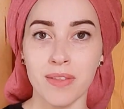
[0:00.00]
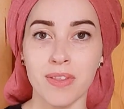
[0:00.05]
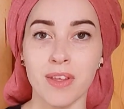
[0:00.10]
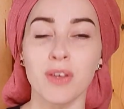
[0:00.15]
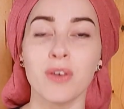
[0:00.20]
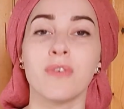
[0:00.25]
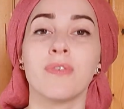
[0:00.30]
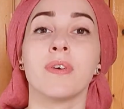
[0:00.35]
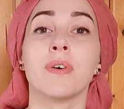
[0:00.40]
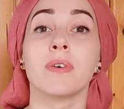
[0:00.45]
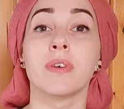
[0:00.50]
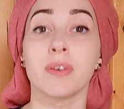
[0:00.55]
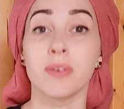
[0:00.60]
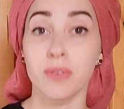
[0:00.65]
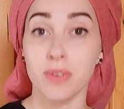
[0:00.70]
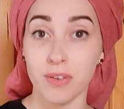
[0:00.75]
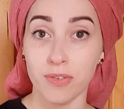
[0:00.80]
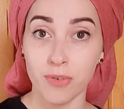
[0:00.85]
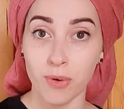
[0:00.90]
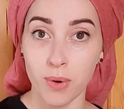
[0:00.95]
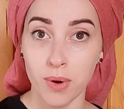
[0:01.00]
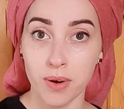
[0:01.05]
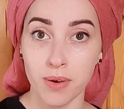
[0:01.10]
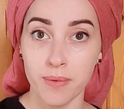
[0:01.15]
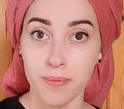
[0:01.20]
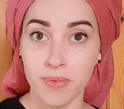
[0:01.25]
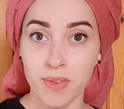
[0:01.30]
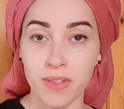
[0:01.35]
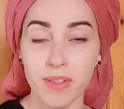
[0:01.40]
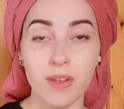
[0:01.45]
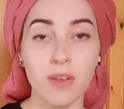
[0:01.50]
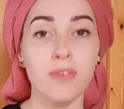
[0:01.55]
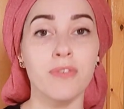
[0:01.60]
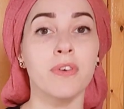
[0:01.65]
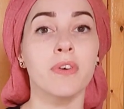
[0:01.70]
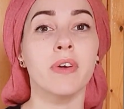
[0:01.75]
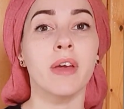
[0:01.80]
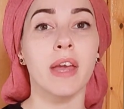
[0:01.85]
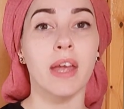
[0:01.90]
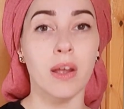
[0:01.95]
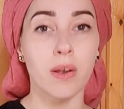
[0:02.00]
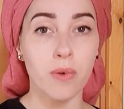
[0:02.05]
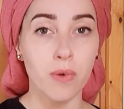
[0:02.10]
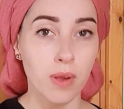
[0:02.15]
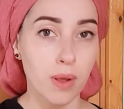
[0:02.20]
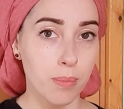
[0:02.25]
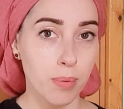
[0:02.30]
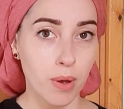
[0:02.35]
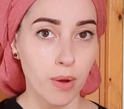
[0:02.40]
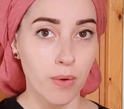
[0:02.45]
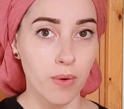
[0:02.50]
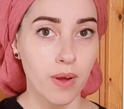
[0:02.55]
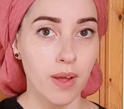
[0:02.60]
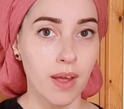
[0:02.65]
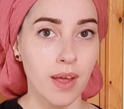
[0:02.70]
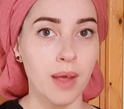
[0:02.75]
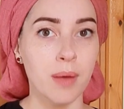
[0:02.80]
that you feel guilty for, that you feel angry about.